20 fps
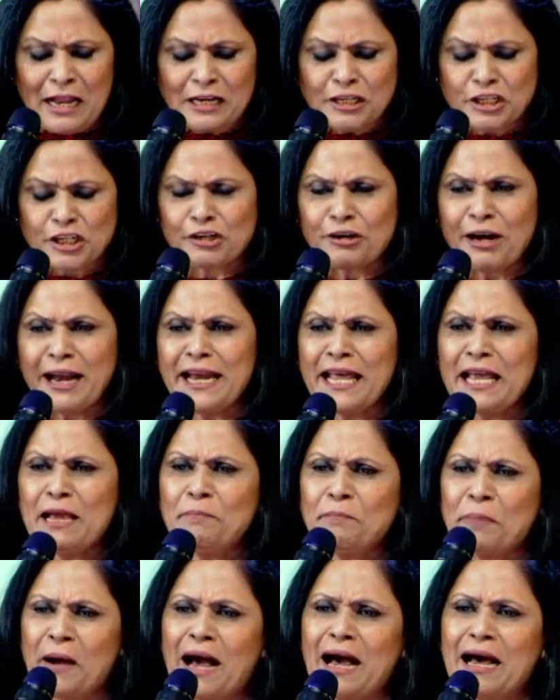treading
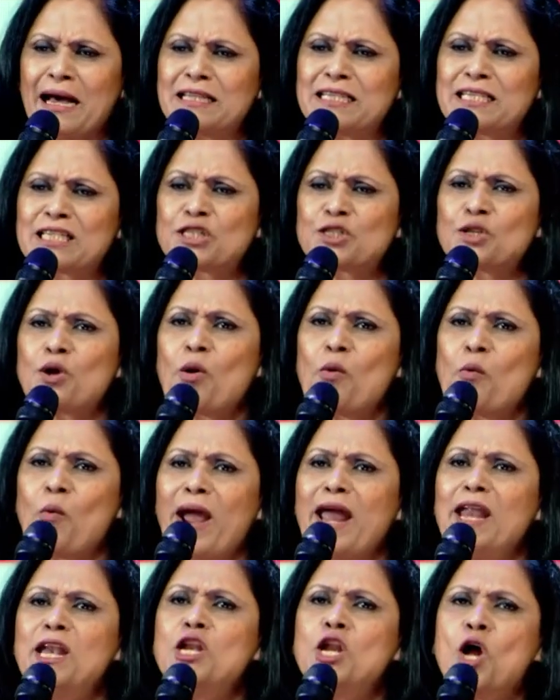paths
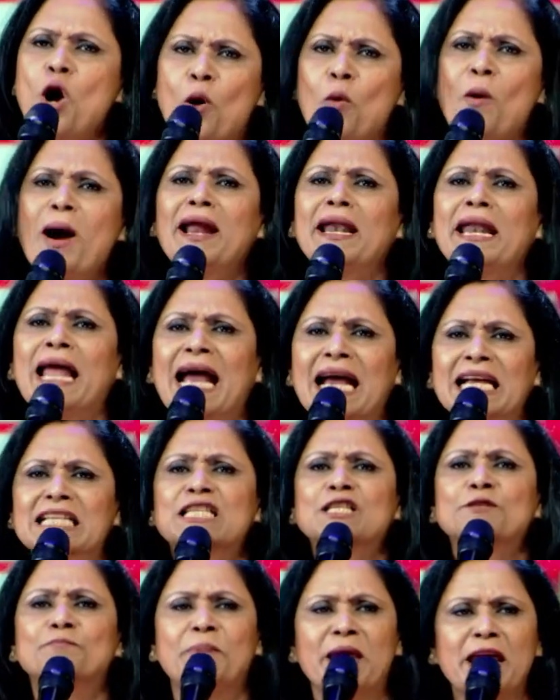where no one
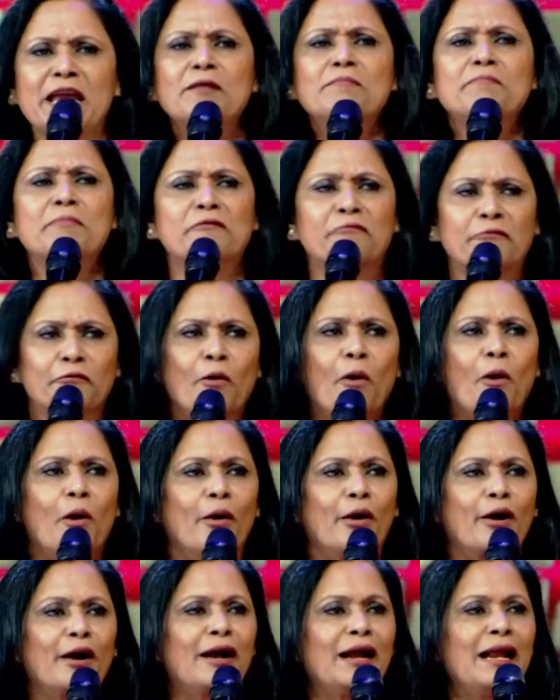has been
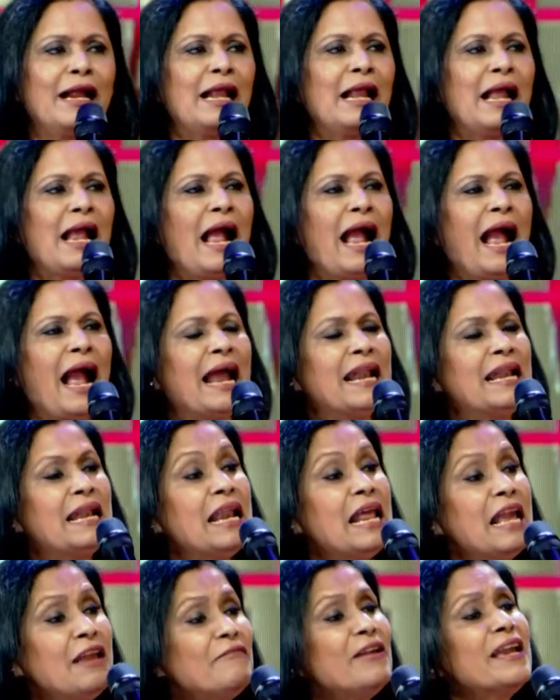before and
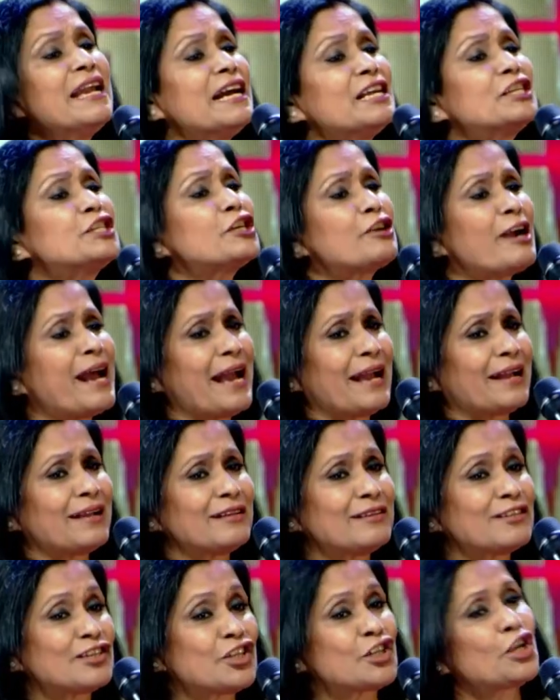leaving a track
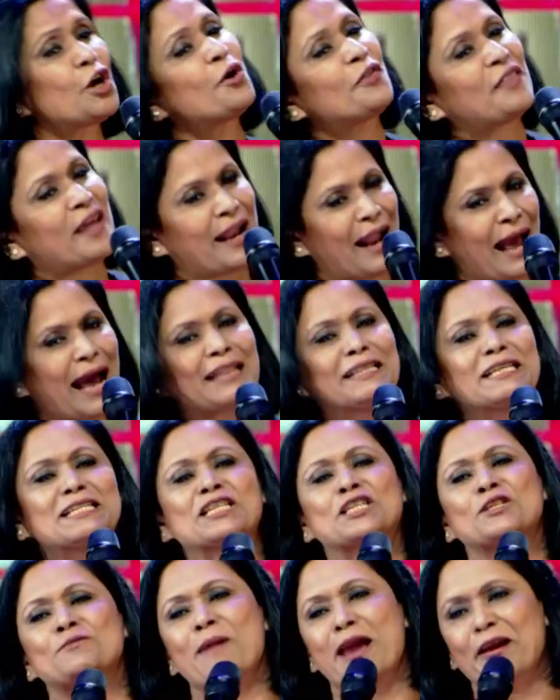so that
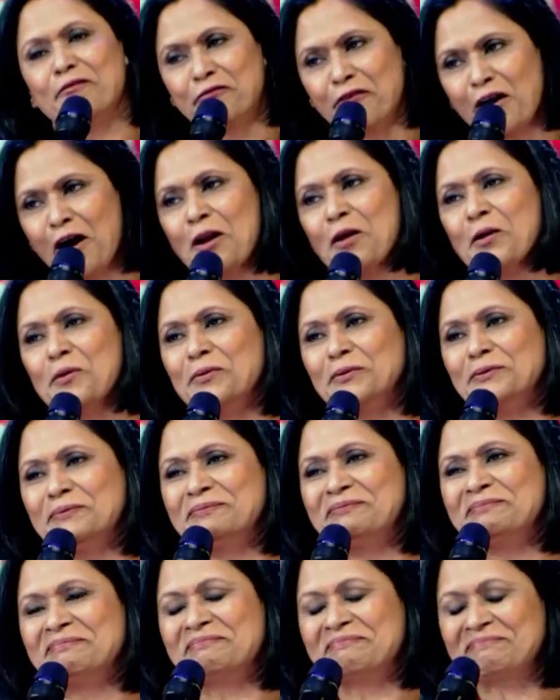others may follow.
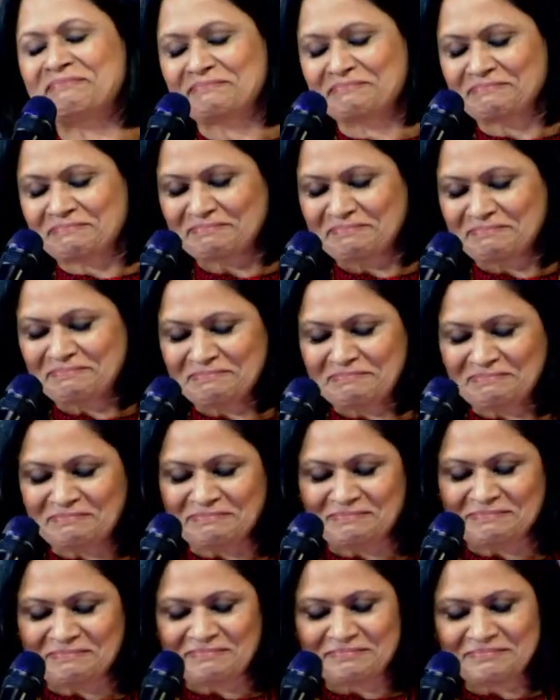
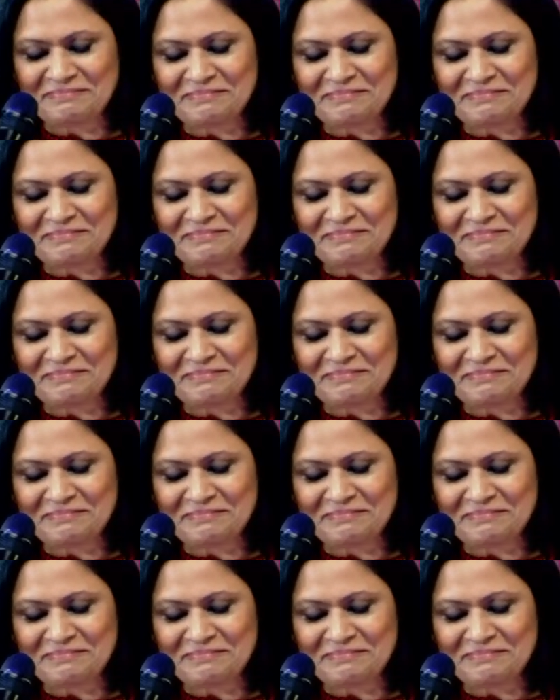Amen.